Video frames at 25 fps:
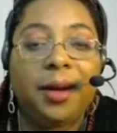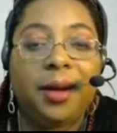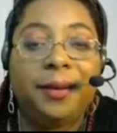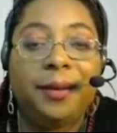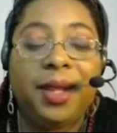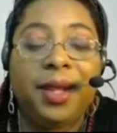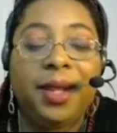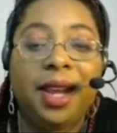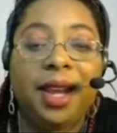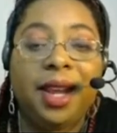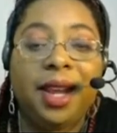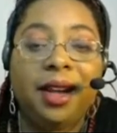
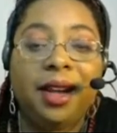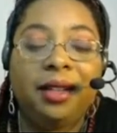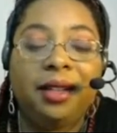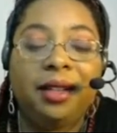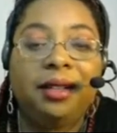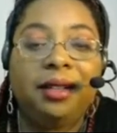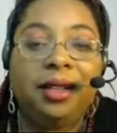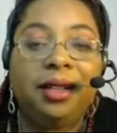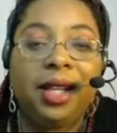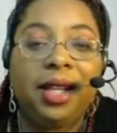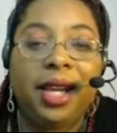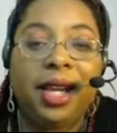The
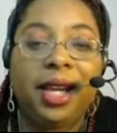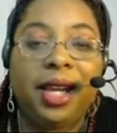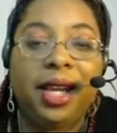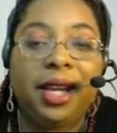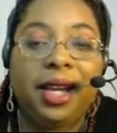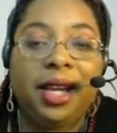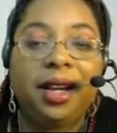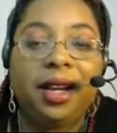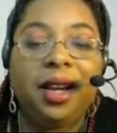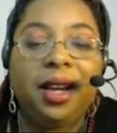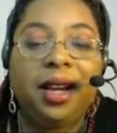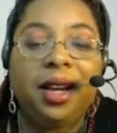other
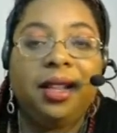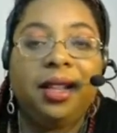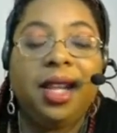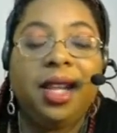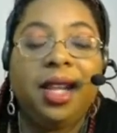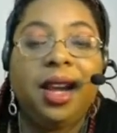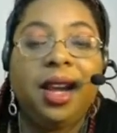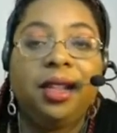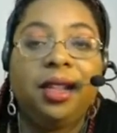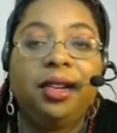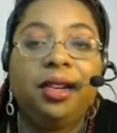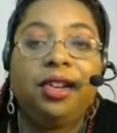
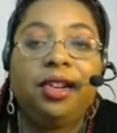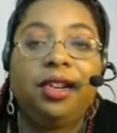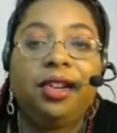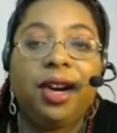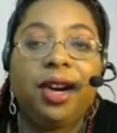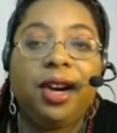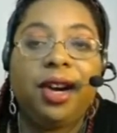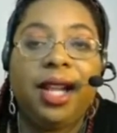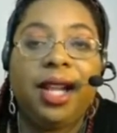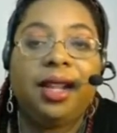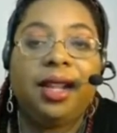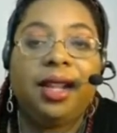
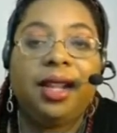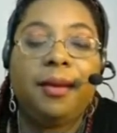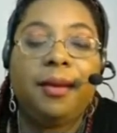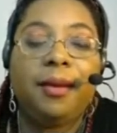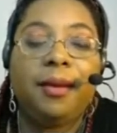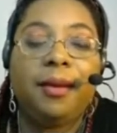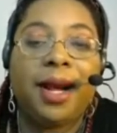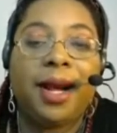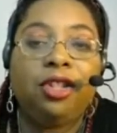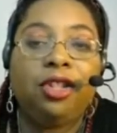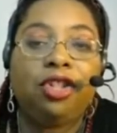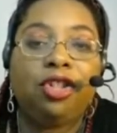great
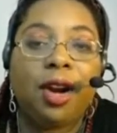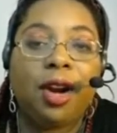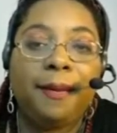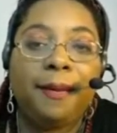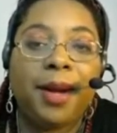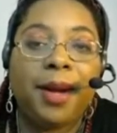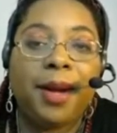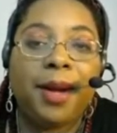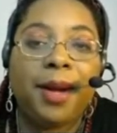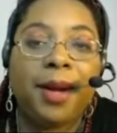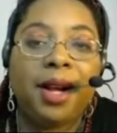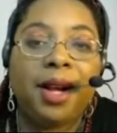thing about
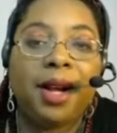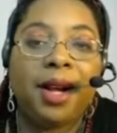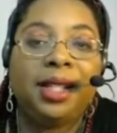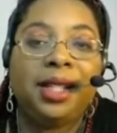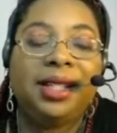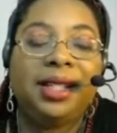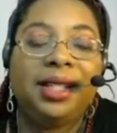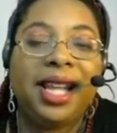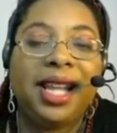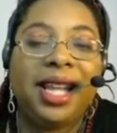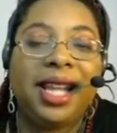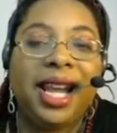
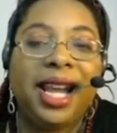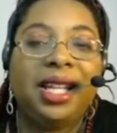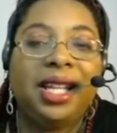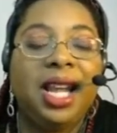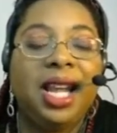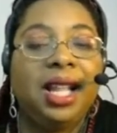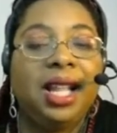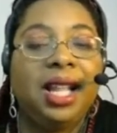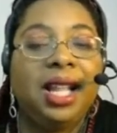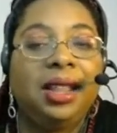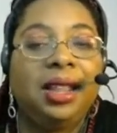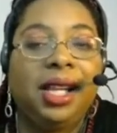Dropbox is
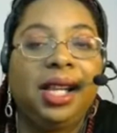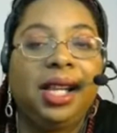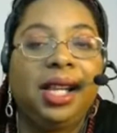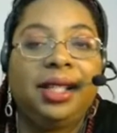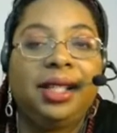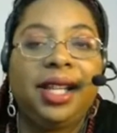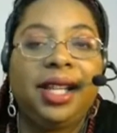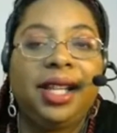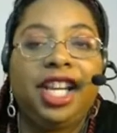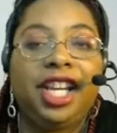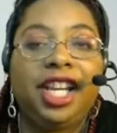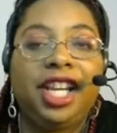that,
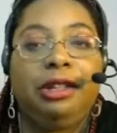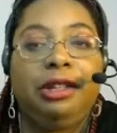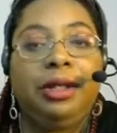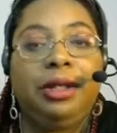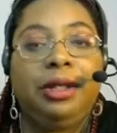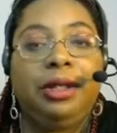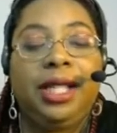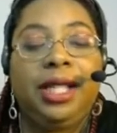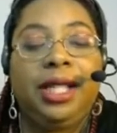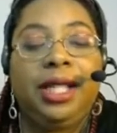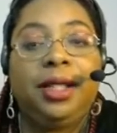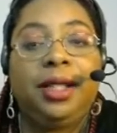let's say
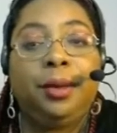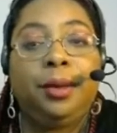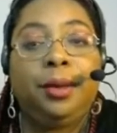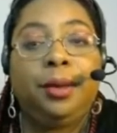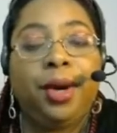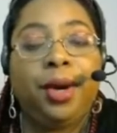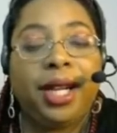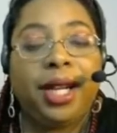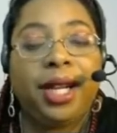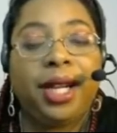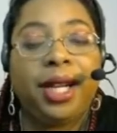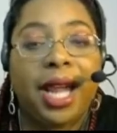you need to
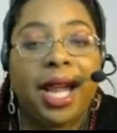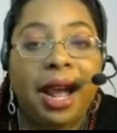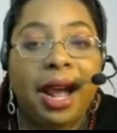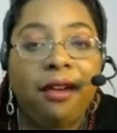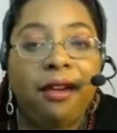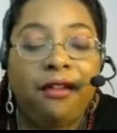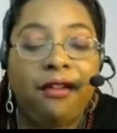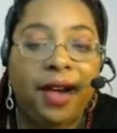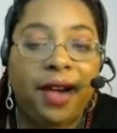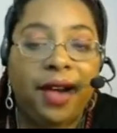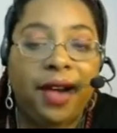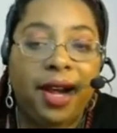print
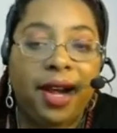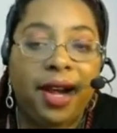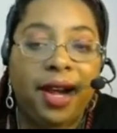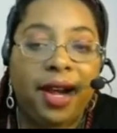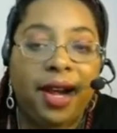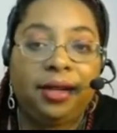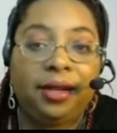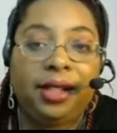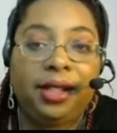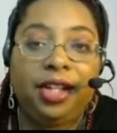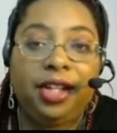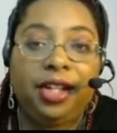out
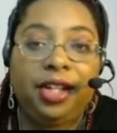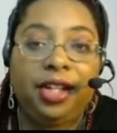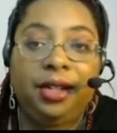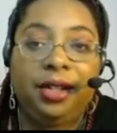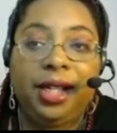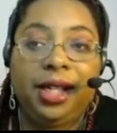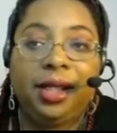files.